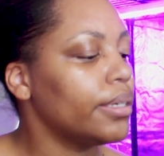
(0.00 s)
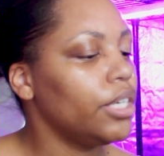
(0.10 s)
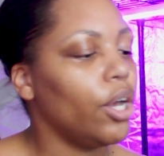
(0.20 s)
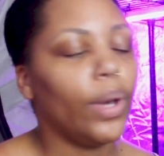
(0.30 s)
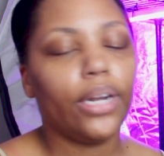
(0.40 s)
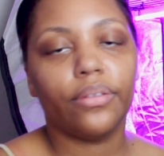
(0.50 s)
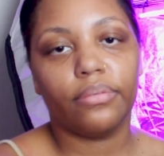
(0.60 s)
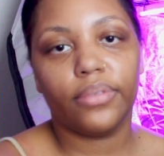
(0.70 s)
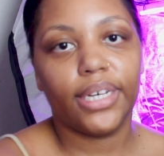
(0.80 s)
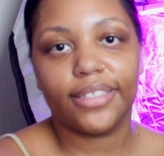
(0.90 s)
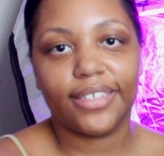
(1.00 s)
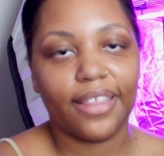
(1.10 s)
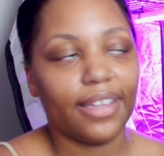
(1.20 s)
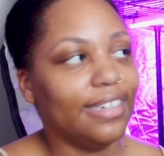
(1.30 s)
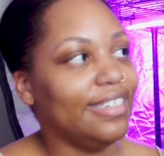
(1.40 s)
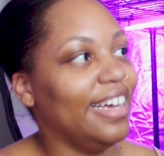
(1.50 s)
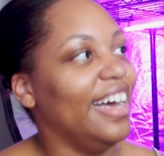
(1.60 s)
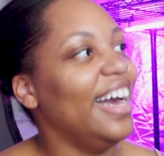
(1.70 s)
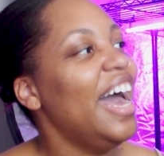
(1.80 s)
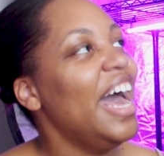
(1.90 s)
No, I don't, that's nothing.
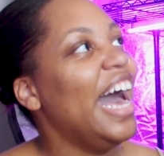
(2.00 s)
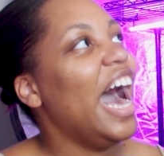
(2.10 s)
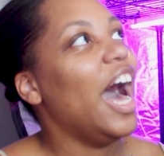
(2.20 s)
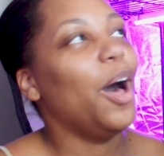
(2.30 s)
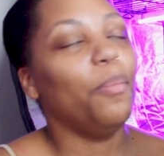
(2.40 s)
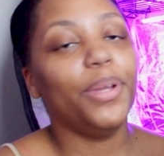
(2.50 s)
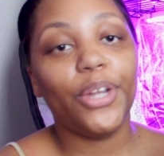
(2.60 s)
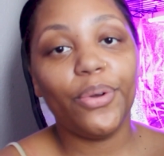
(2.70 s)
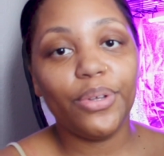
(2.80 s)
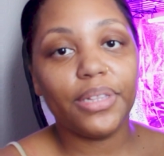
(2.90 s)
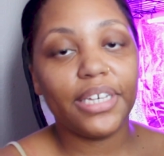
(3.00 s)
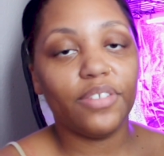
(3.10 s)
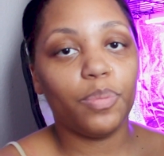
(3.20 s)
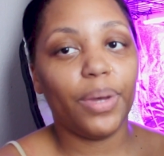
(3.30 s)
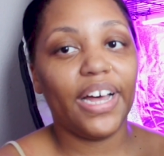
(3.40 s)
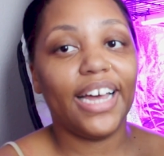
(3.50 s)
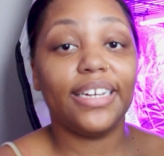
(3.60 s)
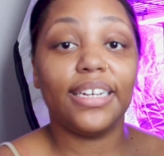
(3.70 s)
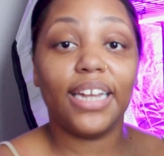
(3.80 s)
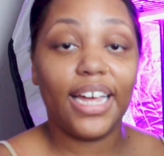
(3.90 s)
No new leaves,
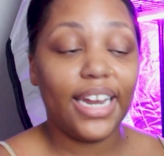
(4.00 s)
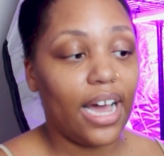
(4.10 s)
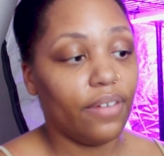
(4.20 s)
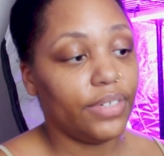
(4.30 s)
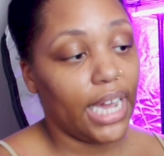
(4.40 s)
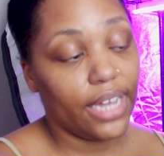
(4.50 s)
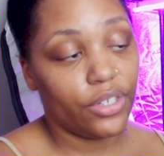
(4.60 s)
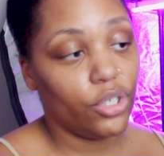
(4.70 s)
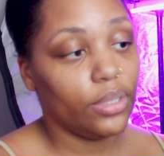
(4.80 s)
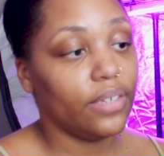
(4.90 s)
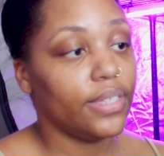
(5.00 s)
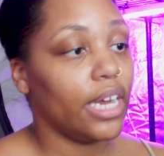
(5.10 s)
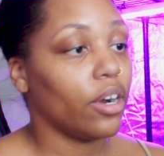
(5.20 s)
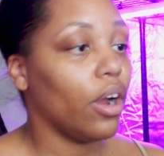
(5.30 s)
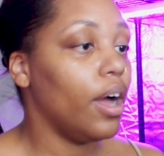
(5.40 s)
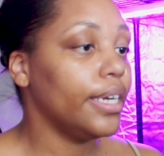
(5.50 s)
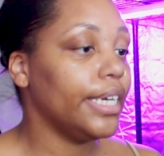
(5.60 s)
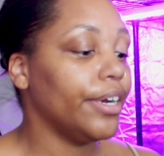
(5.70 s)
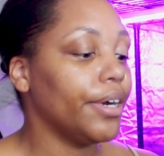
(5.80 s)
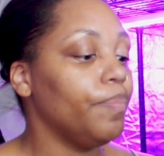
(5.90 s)
but none have died, the 2 leaves that are on
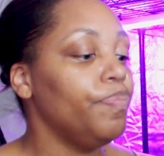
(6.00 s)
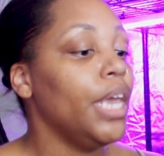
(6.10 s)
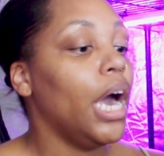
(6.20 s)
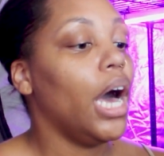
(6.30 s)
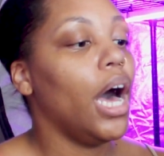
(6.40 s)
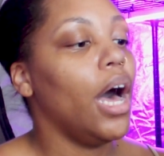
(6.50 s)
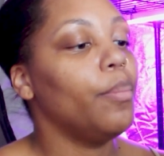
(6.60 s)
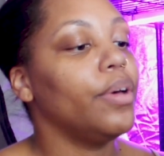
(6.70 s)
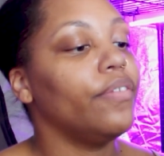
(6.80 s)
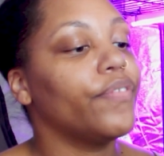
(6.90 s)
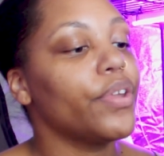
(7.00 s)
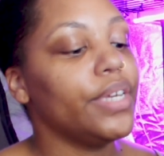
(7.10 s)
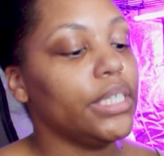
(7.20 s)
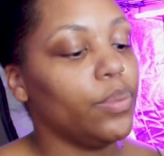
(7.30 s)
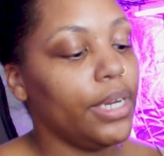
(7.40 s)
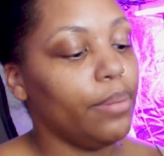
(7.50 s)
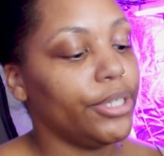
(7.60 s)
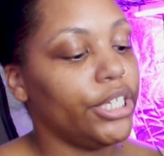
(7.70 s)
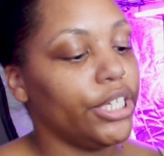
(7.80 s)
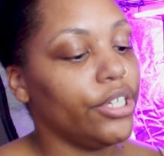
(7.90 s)
here. For this one in
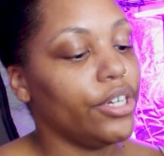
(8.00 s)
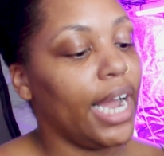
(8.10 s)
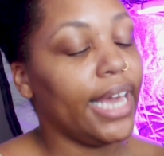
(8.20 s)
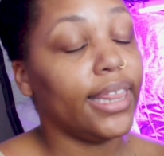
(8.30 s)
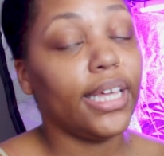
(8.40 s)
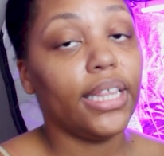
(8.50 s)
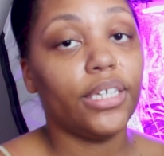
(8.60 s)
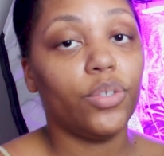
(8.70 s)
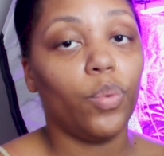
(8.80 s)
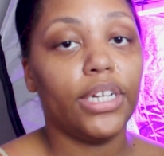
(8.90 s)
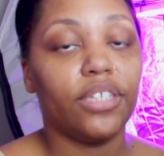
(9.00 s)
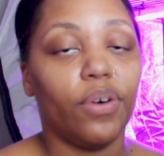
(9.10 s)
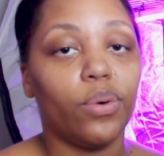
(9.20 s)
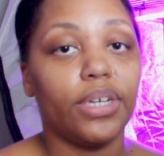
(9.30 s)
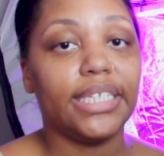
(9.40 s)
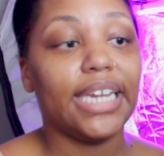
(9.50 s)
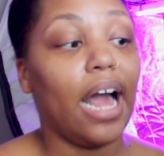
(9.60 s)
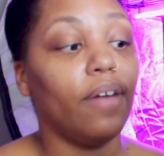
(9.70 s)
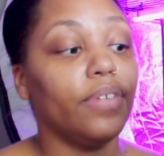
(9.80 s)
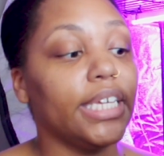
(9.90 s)
particular, I think this one is focusing
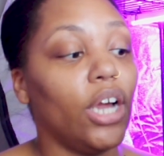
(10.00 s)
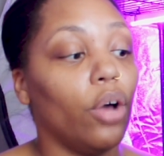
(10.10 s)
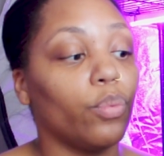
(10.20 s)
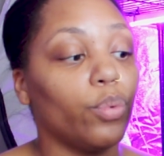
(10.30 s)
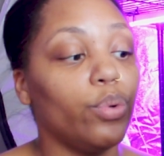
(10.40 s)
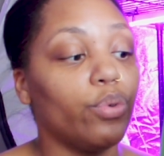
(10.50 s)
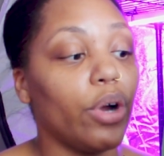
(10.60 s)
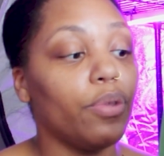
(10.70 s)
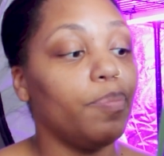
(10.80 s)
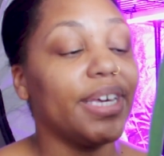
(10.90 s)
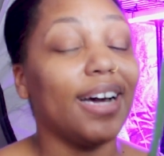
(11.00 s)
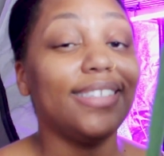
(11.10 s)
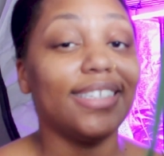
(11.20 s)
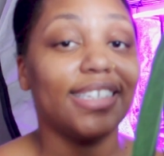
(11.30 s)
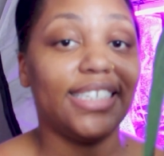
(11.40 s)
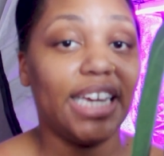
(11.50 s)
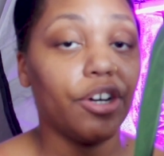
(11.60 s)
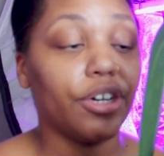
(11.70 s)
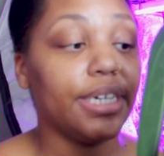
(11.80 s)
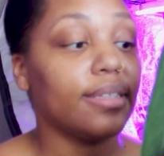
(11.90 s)
heavily on root growth because this
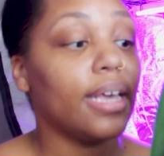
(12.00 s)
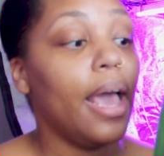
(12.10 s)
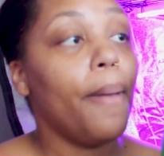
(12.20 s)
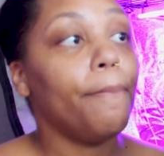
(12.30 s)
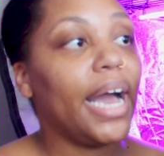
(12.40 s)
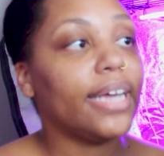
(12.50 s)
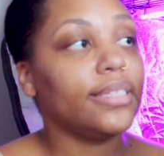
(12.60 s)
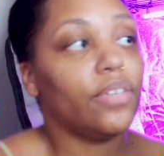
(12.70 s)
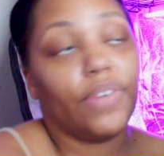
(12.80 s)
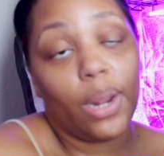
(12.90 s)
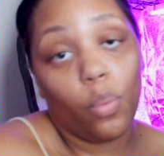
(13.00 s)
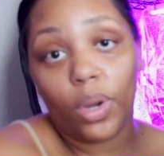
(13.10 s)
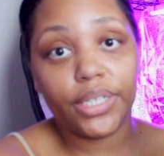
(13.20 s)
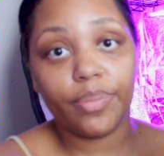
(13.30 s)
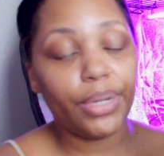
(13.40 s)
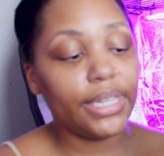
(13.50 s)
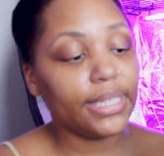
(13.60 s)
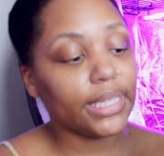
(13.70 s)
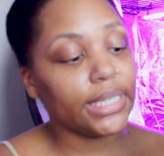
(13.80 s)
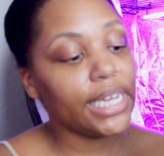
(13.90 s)
container is massive and I wanted to put in
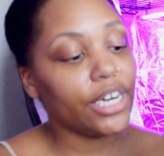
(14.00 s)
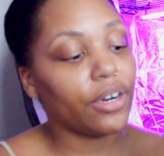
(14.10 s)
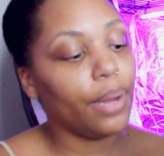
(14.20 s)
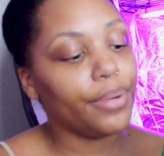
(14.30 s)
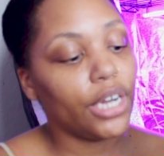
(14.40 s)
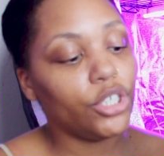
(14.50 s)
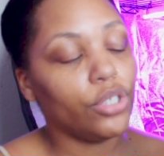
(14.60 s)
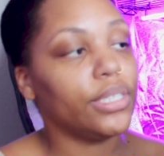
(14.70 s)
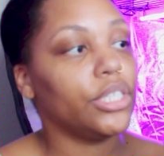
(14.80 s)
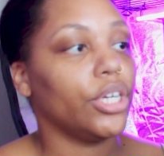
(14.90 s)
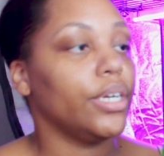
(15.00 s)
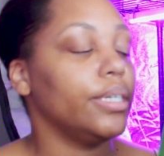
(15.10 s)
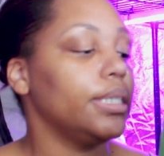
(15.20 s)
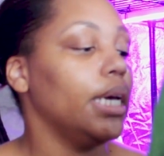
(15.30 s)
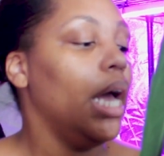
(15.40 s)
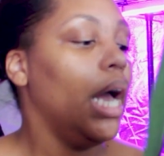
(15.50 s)
this container. I'm not too concerned